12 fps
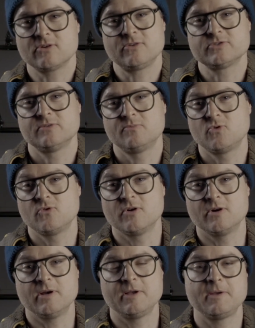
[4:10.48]
also
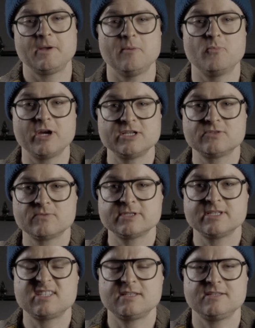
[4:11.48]
more abrasion
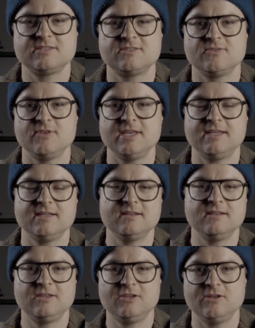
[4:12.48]
resistant, so they
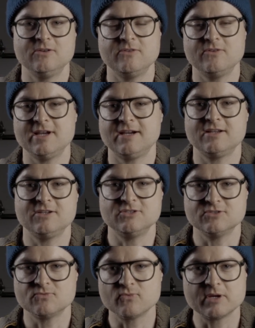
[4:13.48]
can, they're not gonna
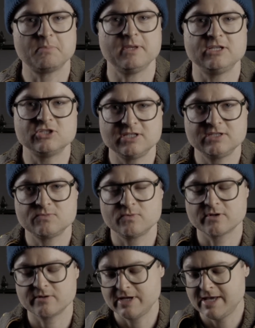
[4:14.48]
just rip like jeans
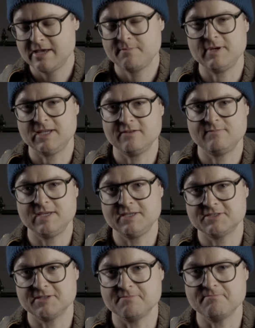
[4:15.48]
will, but give me
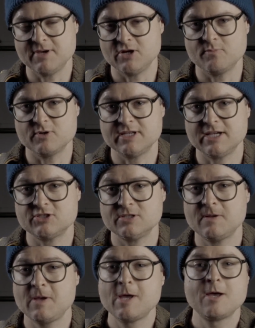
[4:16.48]
some better
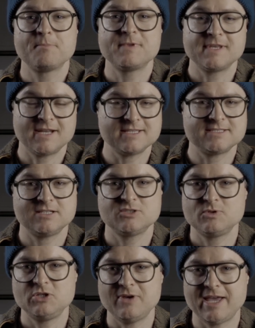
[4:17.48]
protection. But the nice thing is
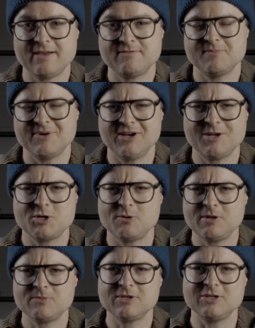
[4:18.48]
when you have them on,
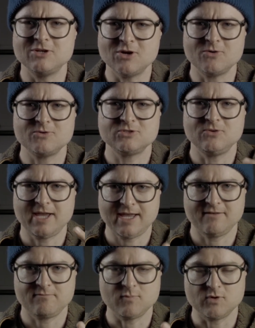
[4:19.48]
nobody really knows you
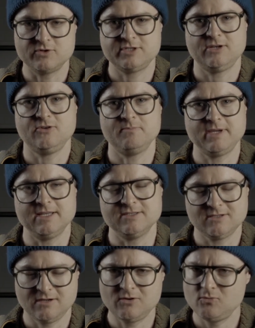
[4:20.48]
have motorcycle pants
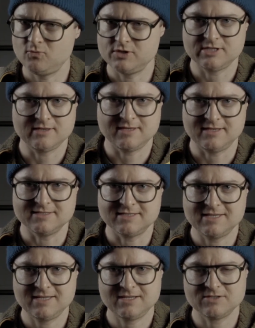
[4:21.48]
on, which I think is
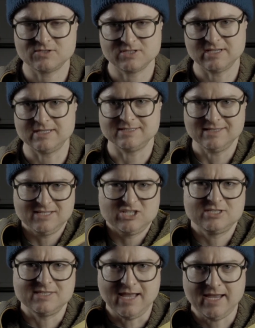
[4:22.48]
key. It's
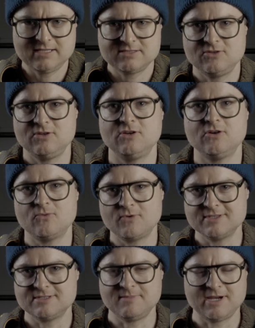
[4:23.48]
just nice, so you can go
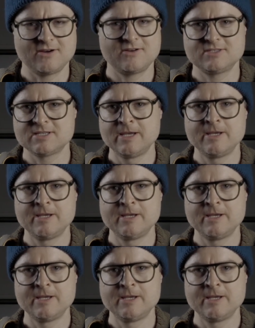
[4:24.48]
run some errands,